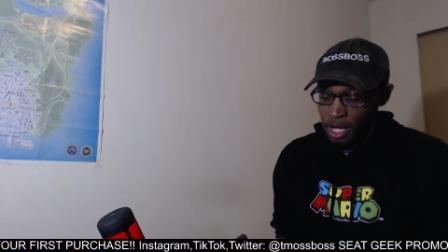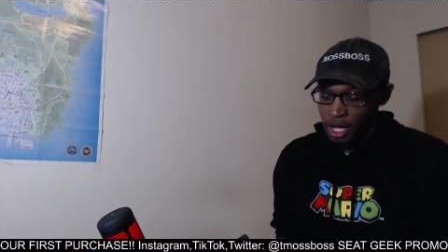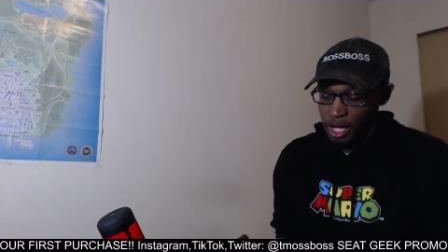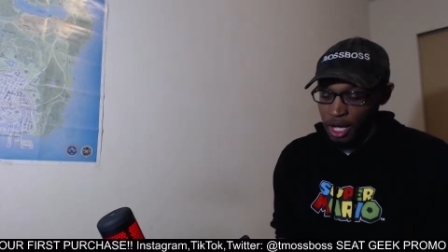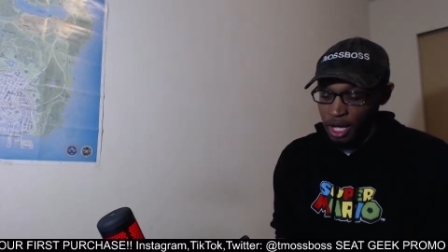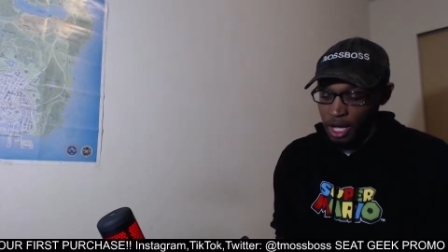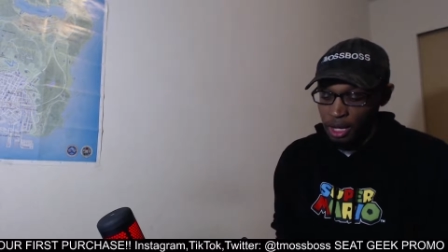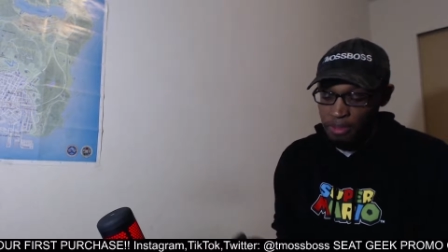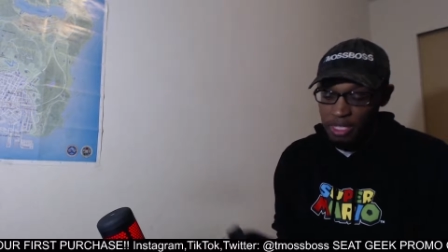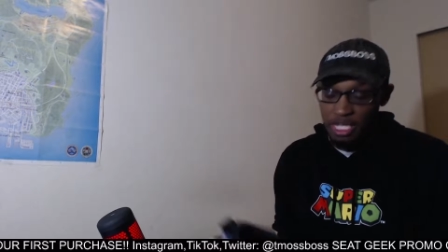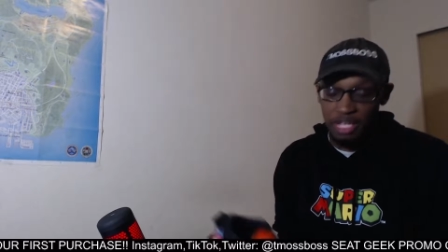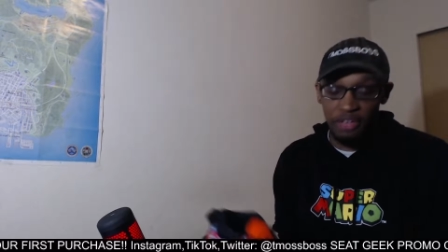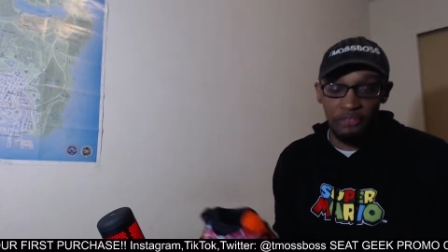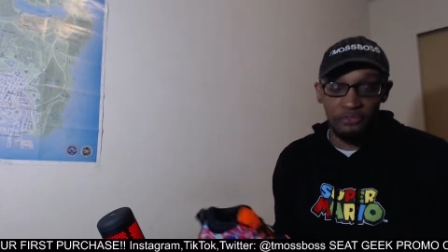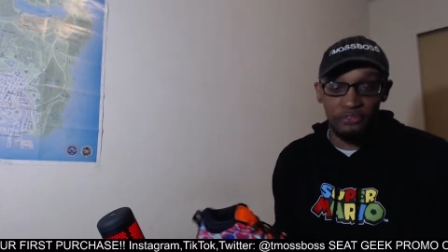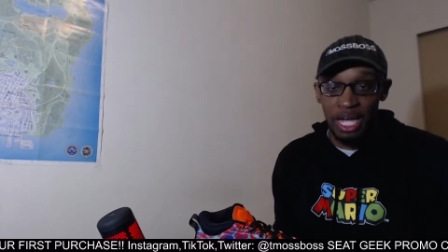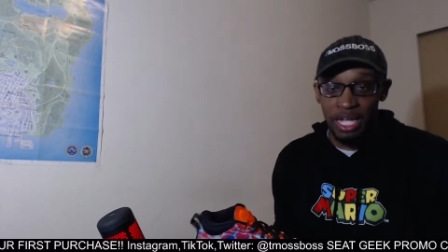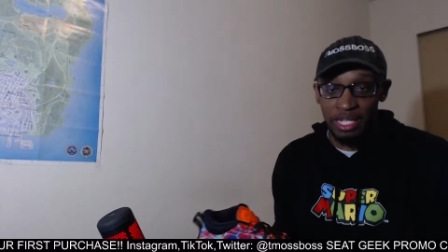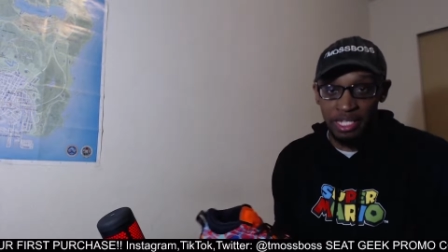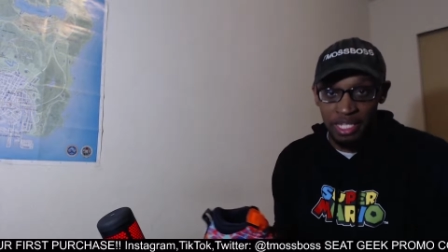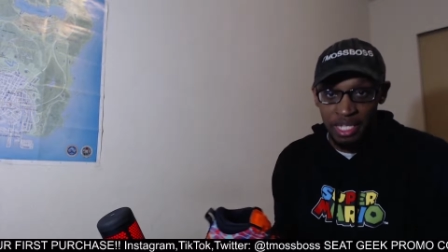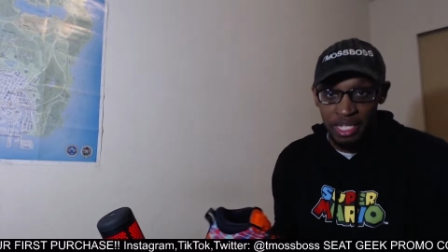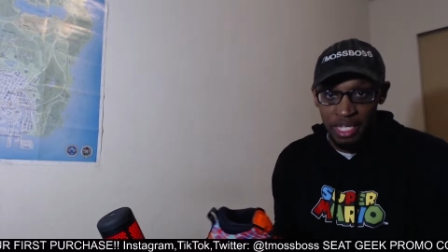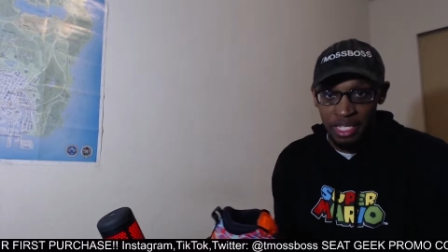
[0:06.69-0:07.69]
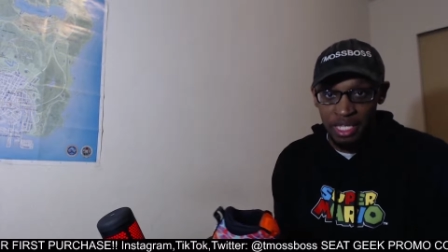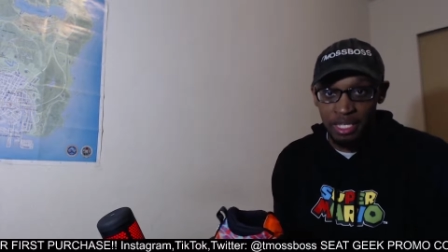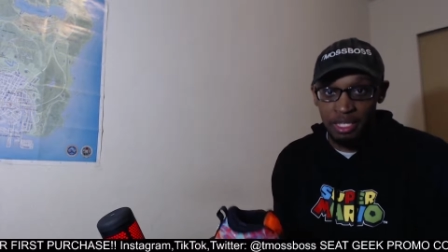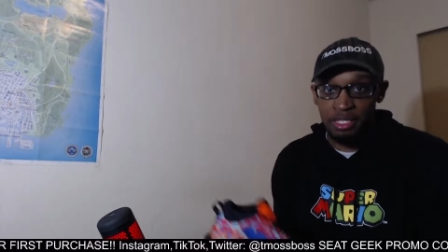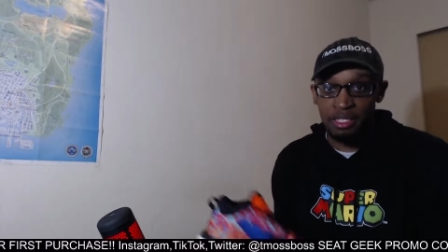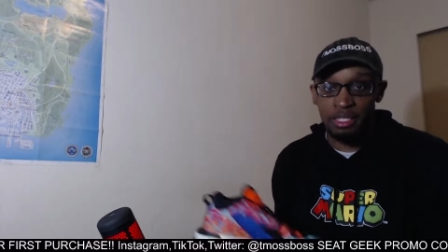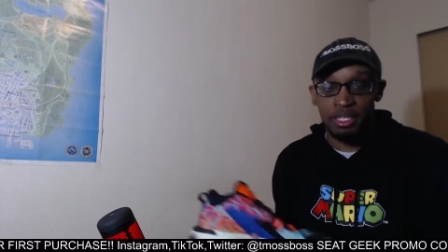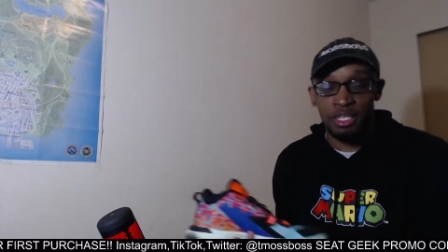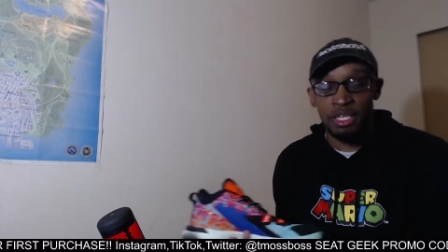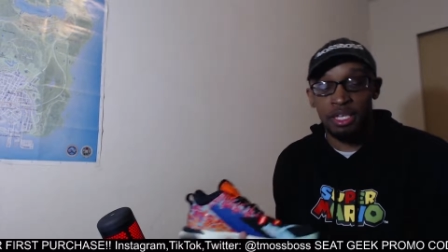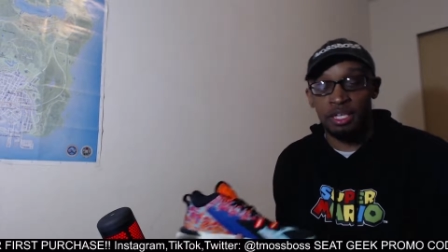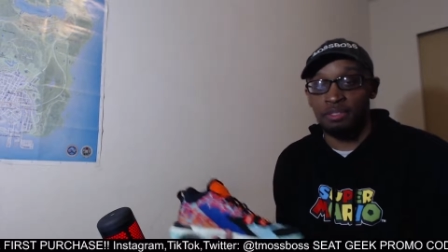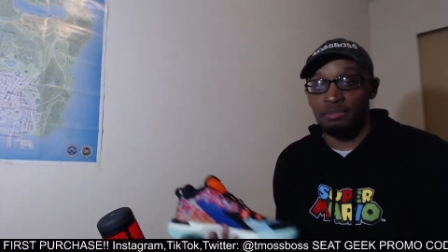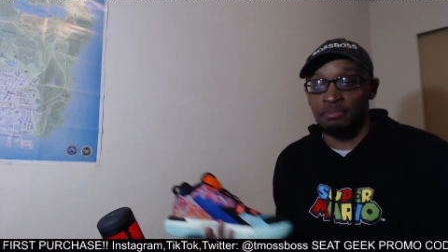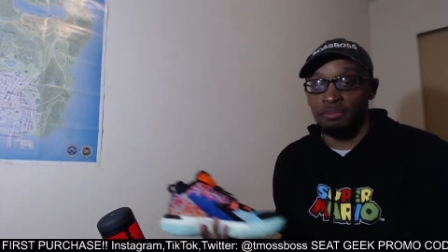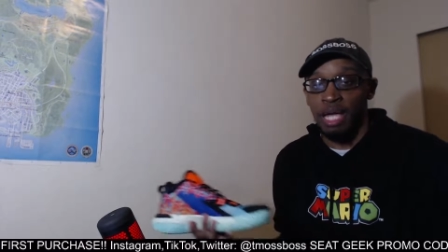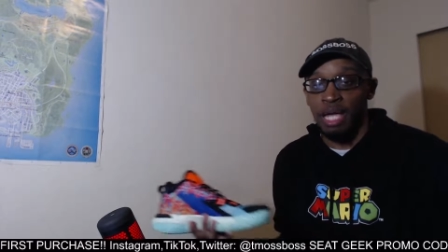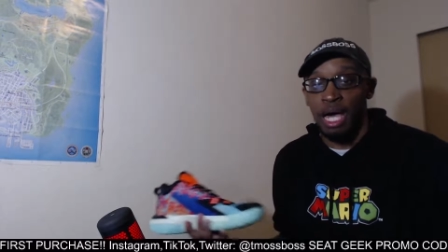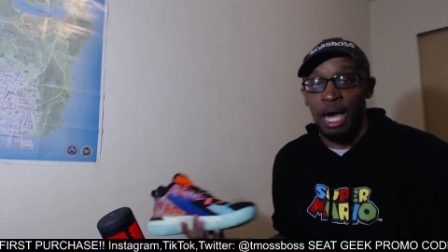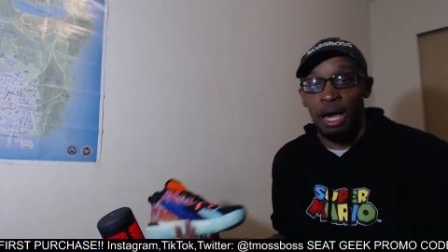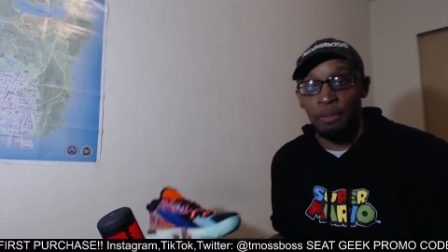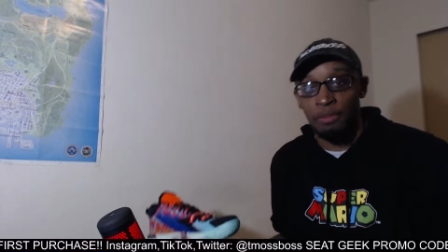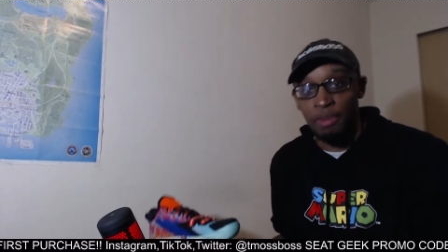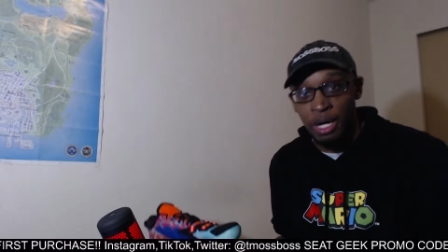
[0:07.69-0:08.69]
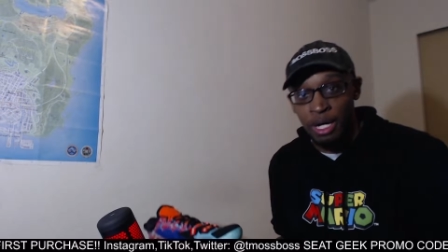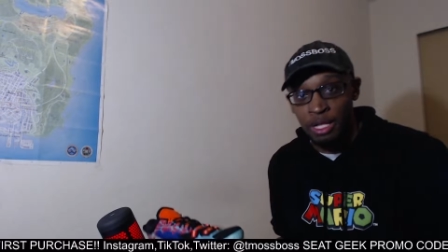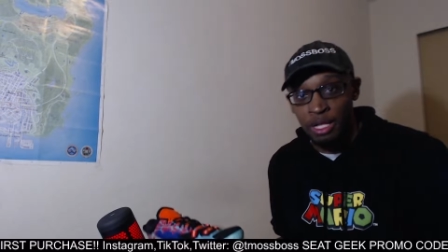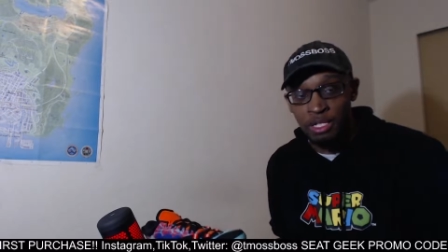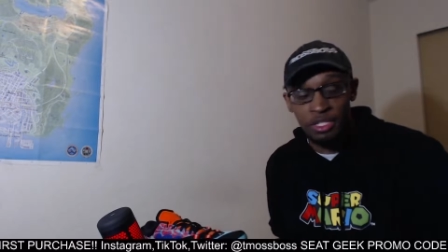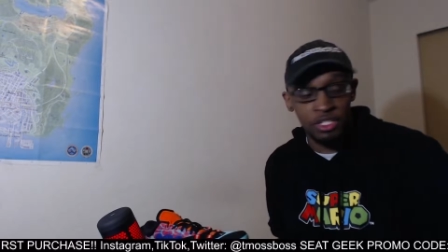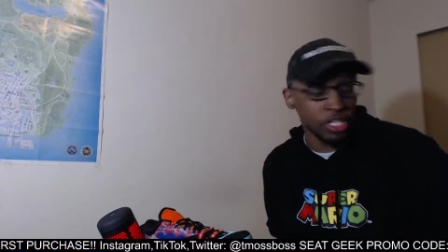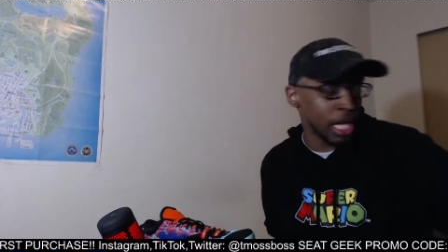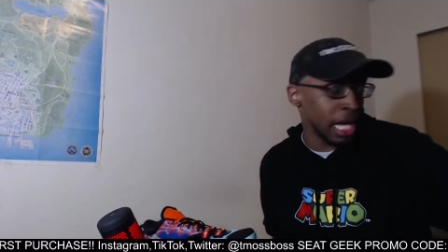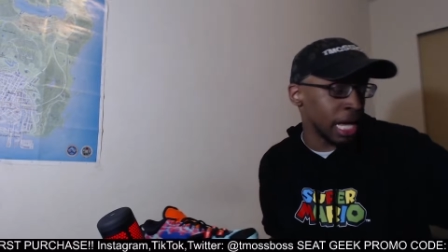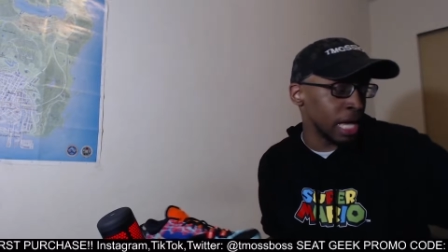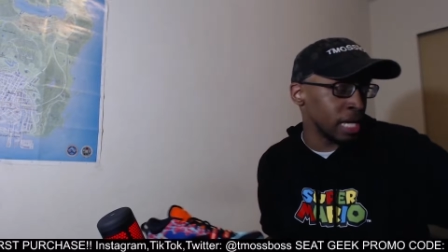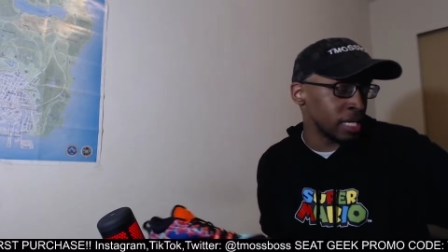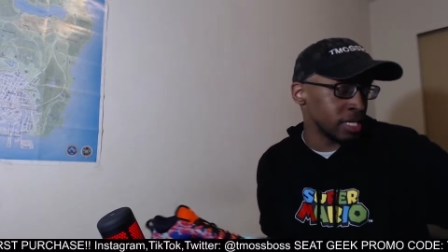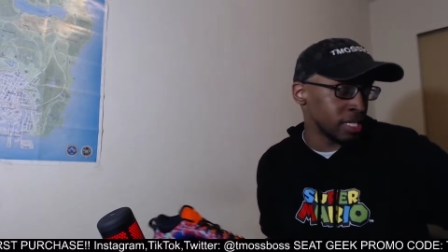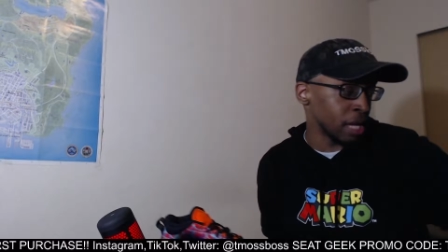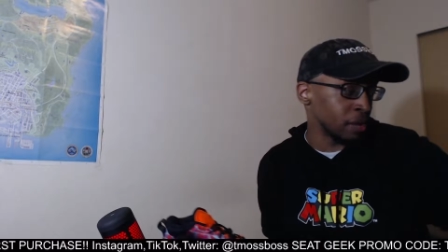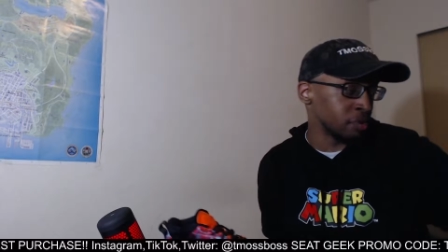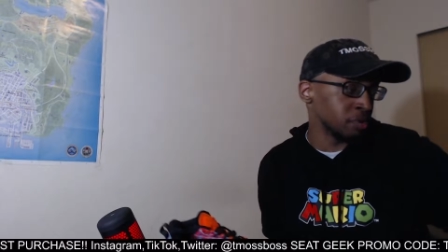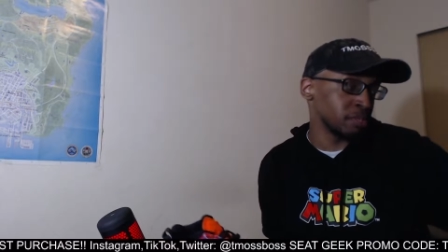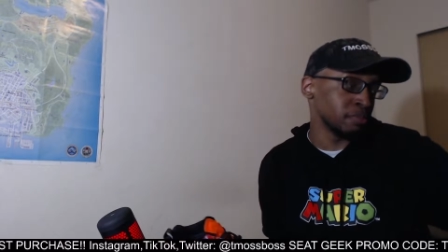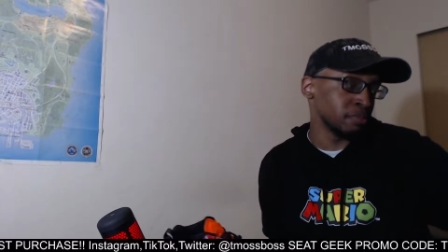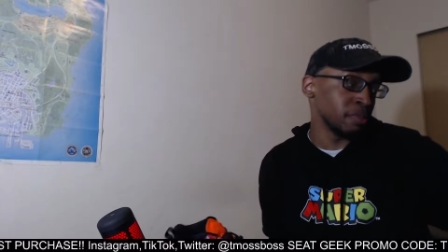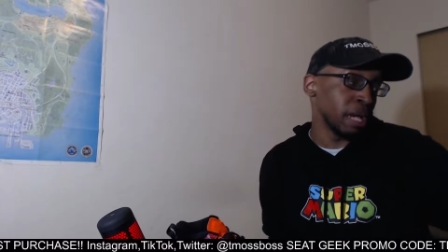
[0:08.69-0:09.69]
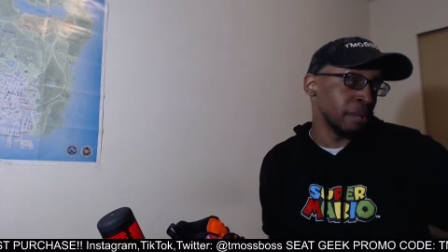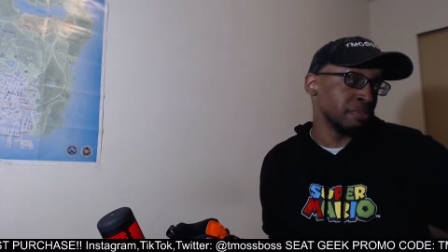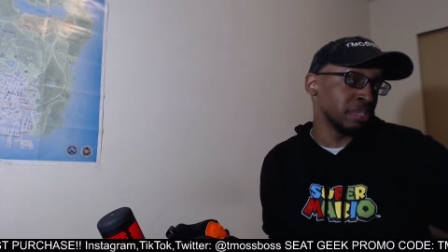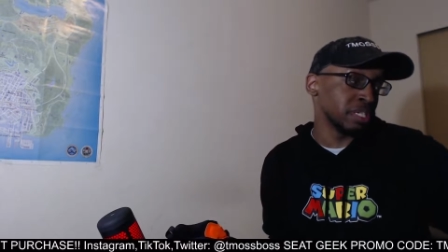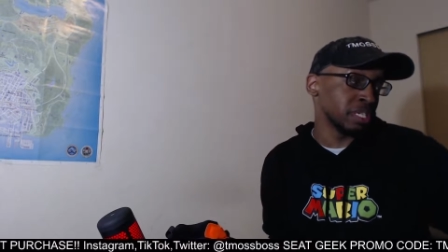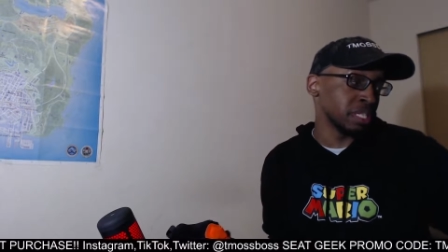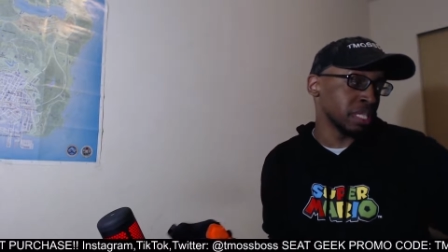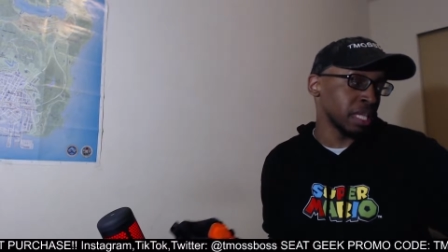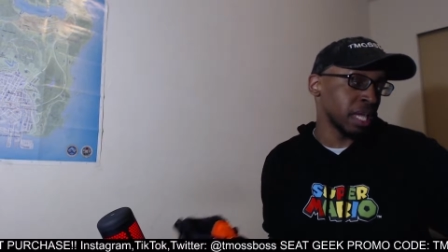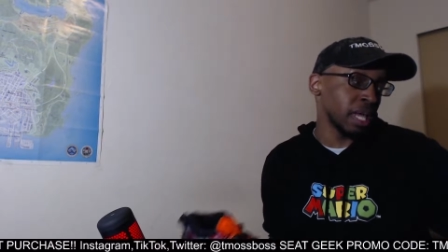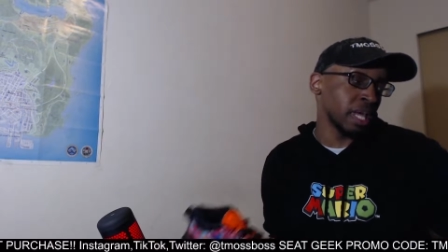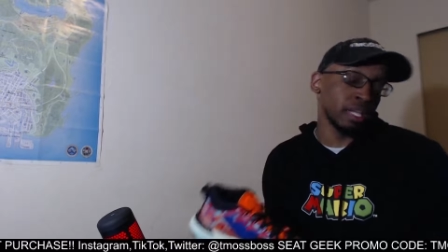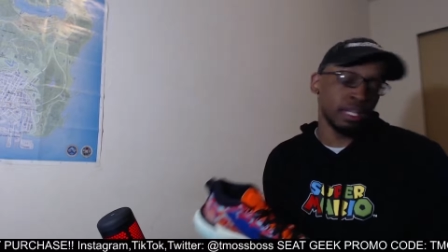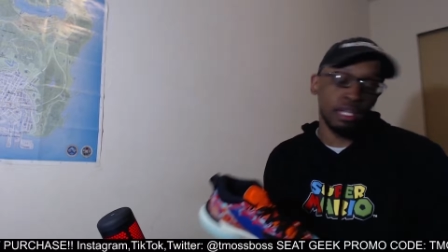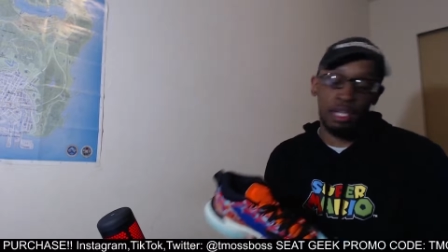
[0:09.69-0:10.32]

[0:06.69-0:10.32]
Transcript: Um, and if I didn't, then I apologize. That was my mistake.